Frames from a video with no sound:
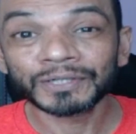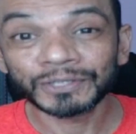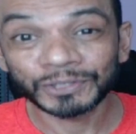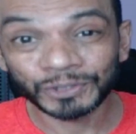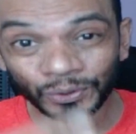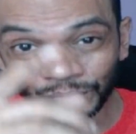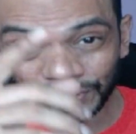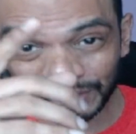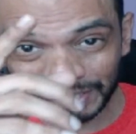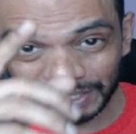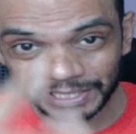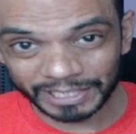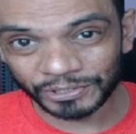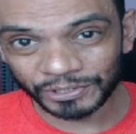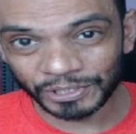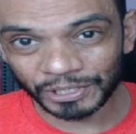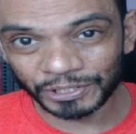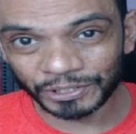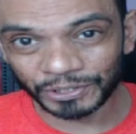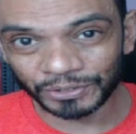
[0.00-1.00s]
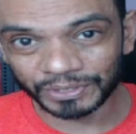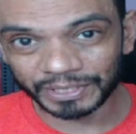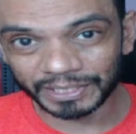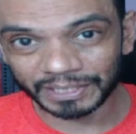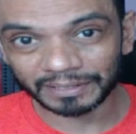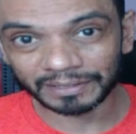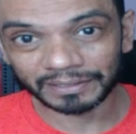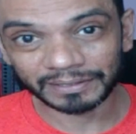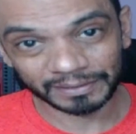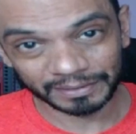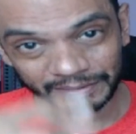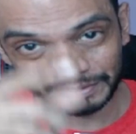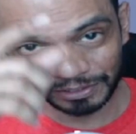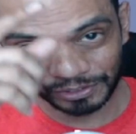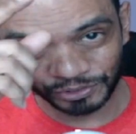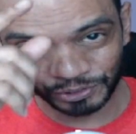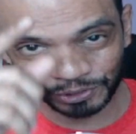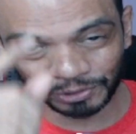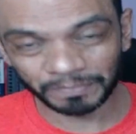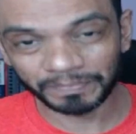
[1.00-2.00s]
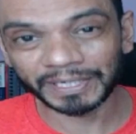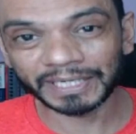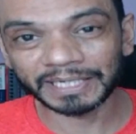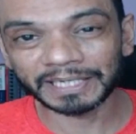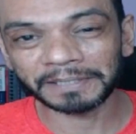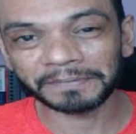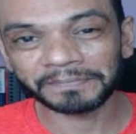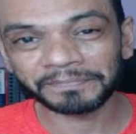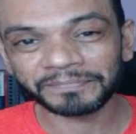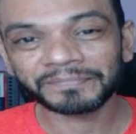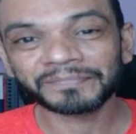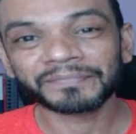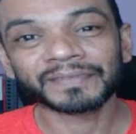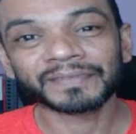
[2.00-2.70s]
So it is your duty to be